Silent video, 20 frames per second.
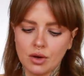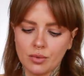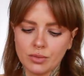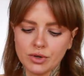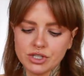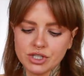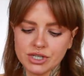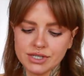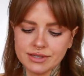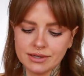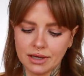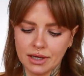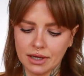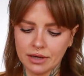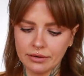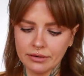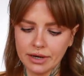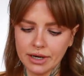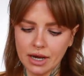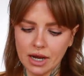which is
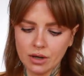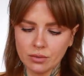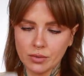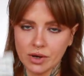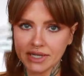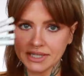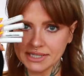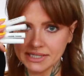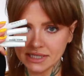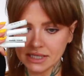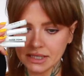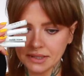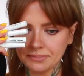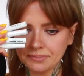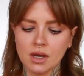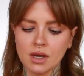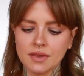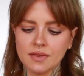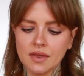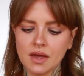Kierin NYC.
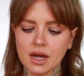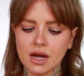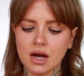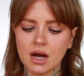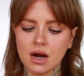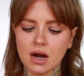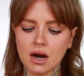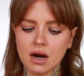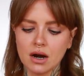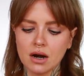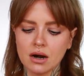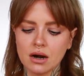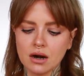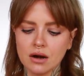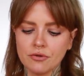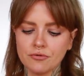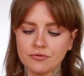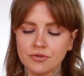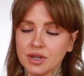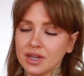They
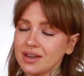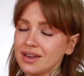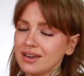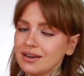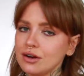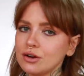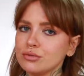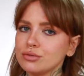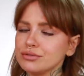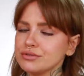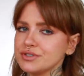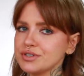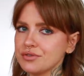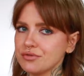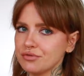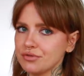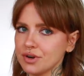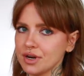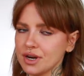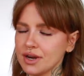are vegan,
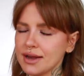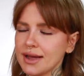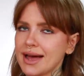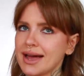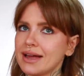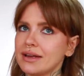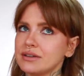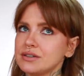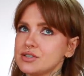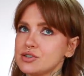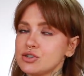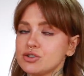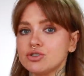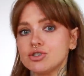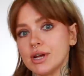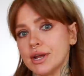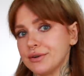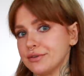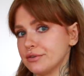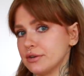cruelty-free, and
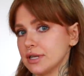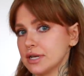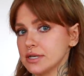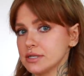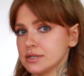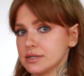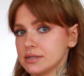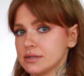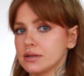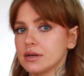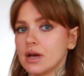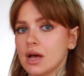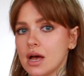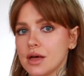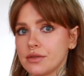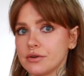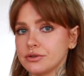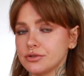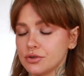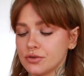genderless. Uh,
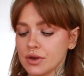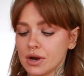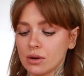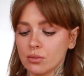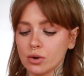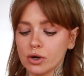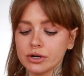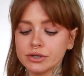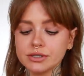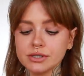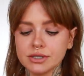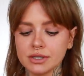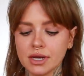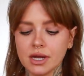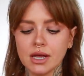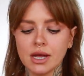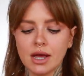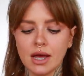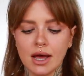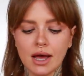those are their words.
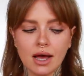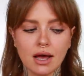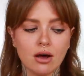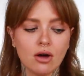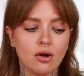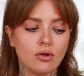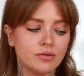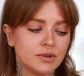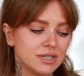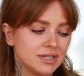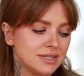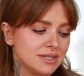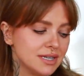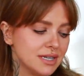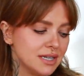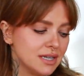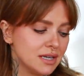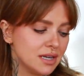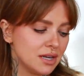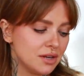Uh,
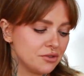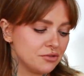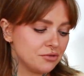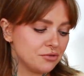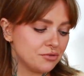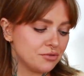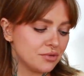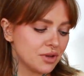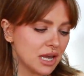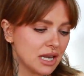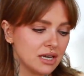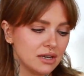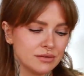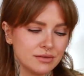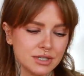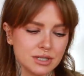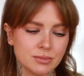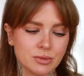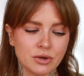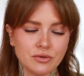obviously, if any of
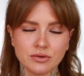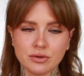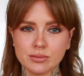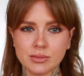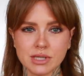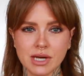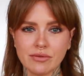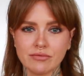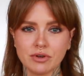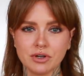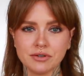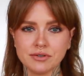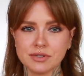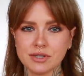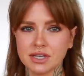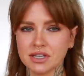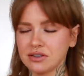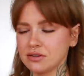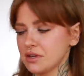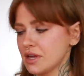these perfumes have notes
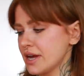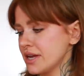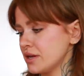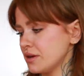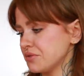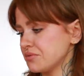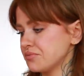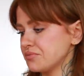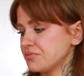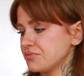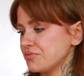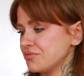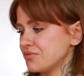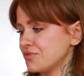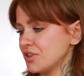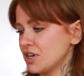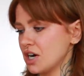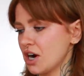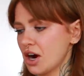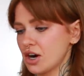that you like,
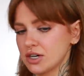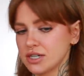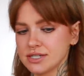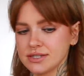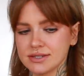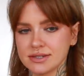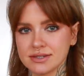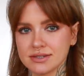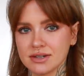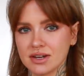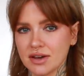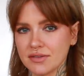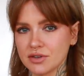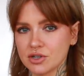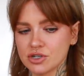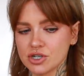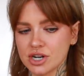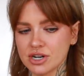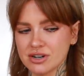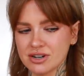regardless of
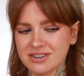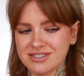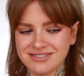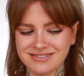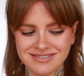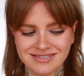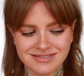your gender,